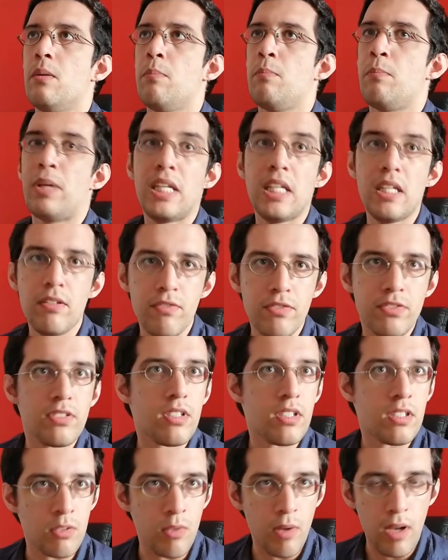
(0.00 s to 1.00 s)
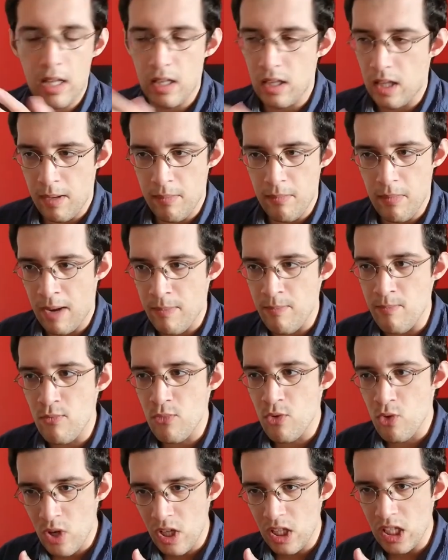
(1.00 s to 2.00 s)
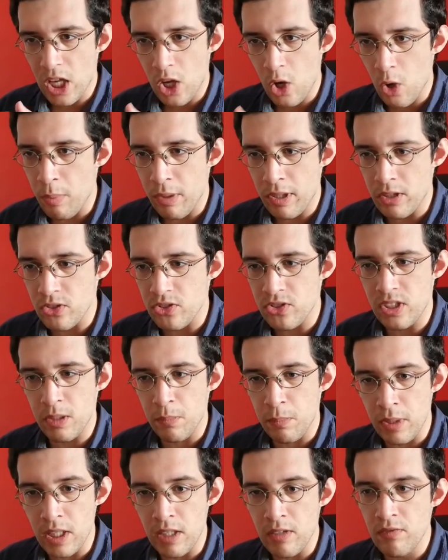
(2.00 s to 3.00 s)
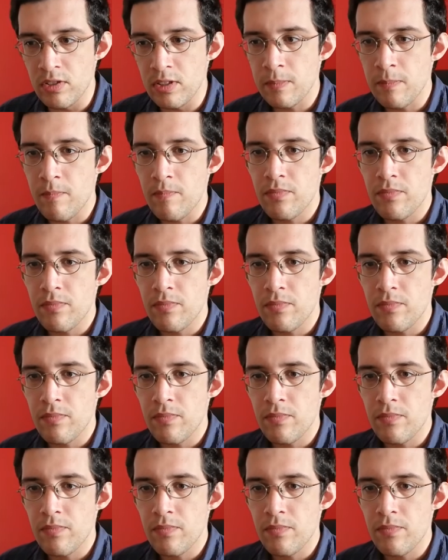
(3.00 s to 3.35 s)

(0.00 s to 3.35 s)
Peeves as well, I'm, I'm really hoping to see Peeves.